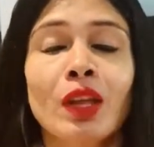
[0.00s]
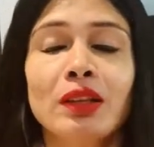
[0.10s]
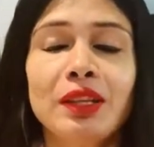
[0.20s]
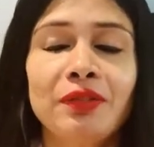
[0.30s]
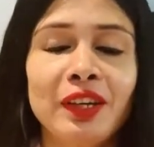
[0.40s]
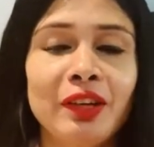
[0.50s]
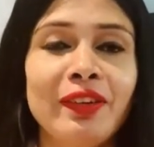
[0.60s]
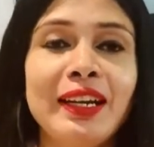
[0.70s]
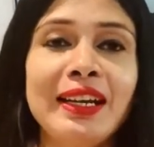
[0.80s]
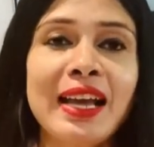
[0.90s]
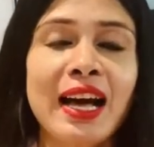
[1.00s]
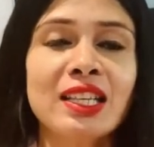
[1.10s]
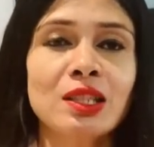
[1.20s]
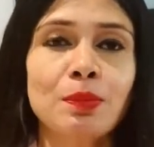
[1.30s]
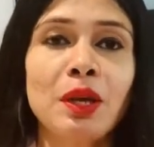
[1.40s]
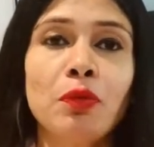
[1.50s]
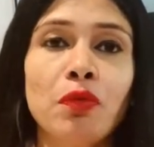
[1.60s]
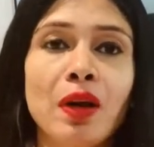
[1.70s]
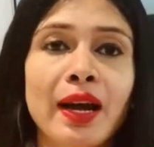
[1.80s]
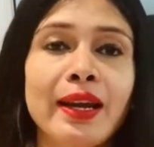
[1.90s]
They frequently ask me
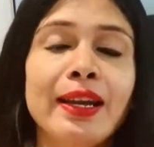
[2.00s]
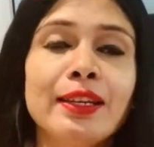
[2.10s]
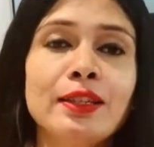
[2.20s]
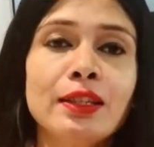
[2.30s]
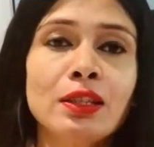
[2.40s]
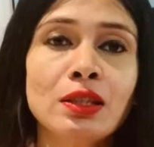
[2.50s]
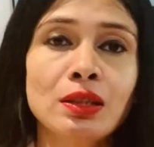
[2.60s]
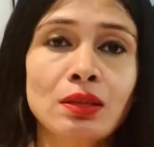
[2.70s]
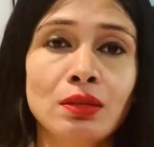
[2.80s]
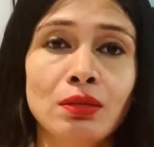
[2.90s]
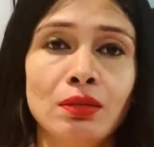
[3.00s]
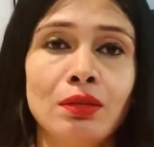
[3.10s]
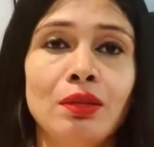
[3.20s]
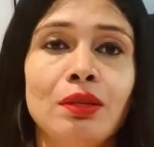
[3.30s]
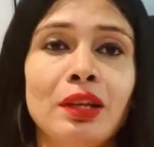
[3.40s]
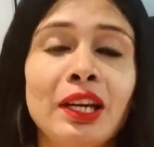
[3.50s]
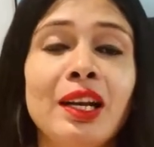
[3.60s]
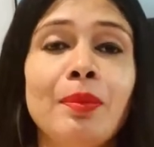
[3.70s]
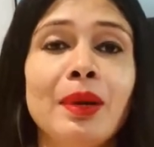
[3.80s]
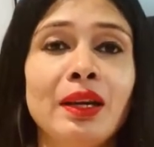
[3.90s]
why it is
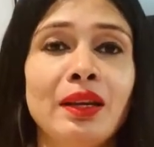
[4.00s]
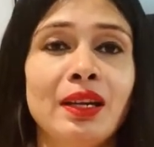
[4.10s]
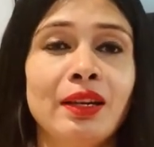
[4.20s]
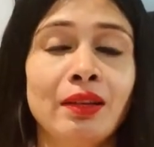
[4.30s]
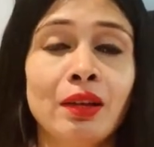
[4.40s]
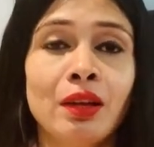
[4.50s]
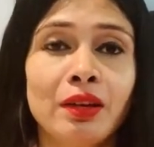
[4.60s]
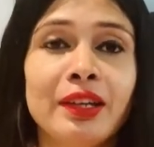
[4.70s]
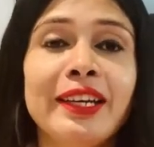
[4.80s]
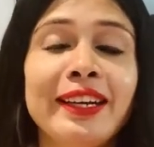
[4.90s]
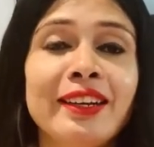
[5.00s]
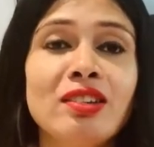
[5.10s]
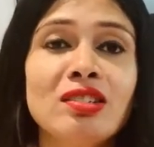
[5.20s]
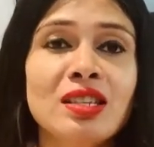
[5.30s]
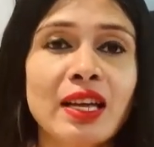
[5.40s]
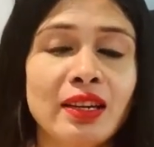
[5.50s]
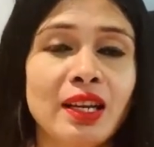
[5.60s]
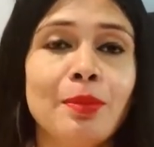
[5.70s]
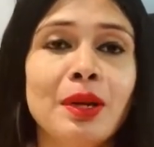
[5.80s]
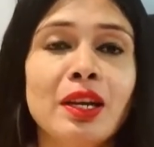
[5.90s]
recommended, retainers are
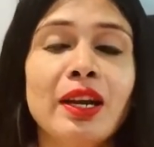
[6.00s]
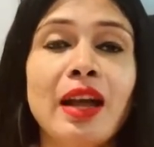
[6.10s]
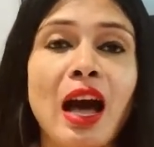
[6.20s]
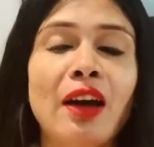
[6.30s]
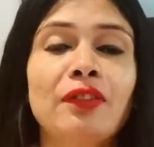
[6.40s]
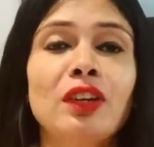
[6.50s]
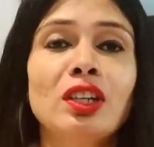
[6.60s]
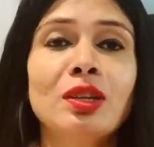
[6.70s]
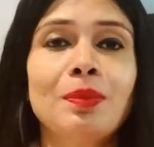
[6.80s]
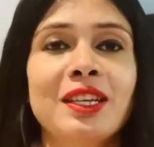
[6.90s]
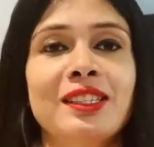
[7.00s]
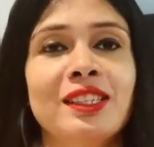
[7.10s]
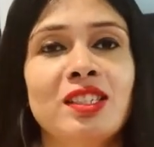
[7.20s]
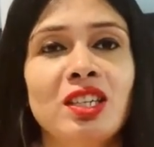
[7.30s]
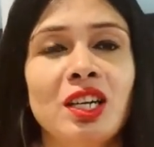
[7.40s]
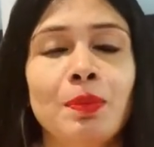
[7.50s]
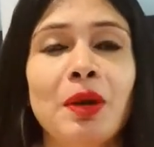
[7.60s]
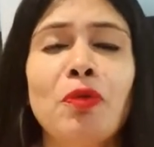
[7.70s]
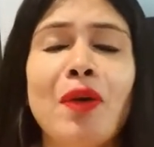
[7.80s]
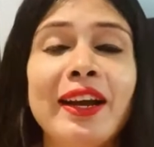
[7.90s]
recommended after the braces
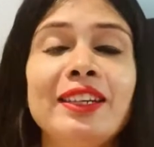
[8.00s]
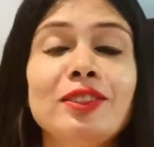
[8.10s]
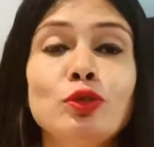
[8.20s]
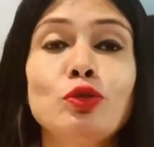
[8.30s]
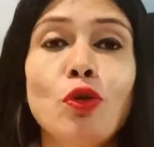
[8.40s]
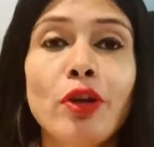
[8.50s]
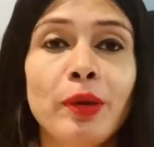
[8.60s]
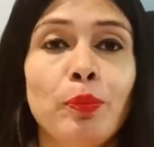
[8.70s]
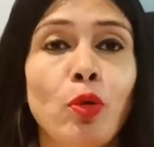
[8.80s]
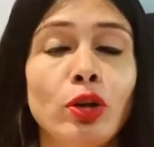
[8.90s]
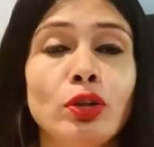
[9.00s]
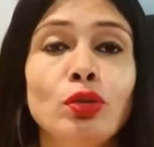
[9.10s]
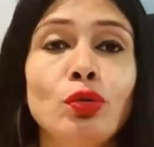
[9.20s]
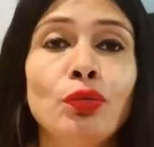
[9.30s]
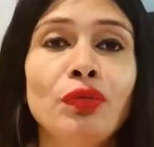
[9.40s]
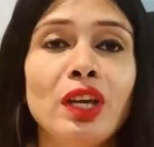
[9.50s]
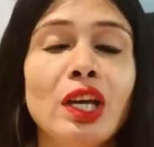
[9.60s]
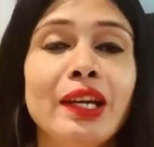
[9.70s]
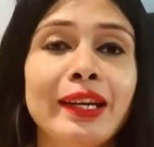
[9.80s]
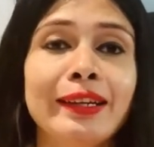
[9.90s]
treatment, why it is so important to
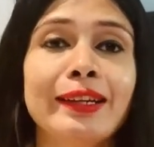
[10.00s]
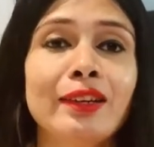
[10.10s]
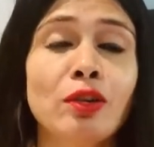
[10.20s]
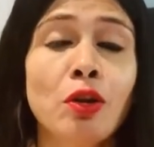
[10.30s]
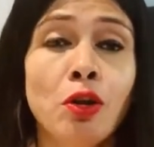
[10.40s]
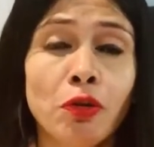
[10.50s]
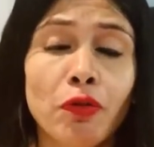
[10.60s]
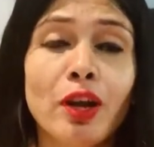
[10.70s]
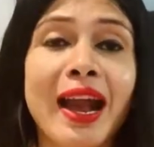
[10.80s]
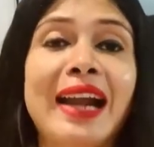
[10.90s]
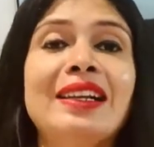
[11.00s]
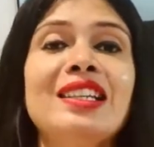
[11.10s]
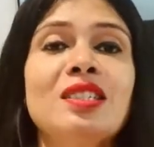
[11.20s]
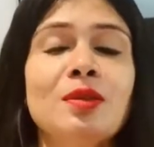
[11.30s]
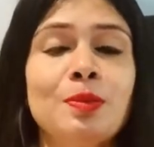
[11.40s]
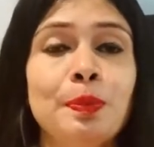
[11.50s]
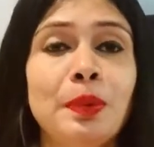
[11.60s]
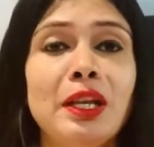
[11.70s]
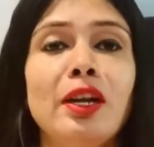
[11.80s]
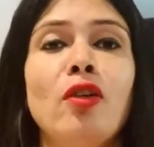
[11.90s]
wear retainer for at least a
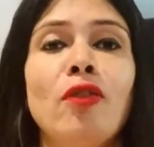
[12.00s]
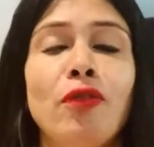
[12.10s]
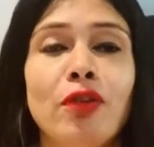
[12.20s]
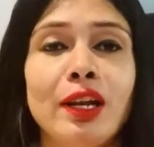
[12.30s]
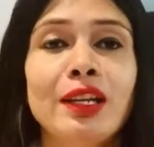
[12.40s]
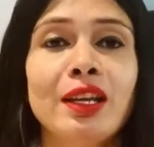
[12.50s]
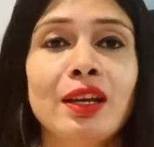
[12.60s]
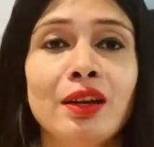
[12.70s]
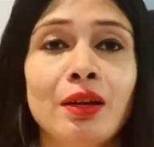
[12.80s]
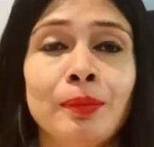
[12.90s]
period of 1 year.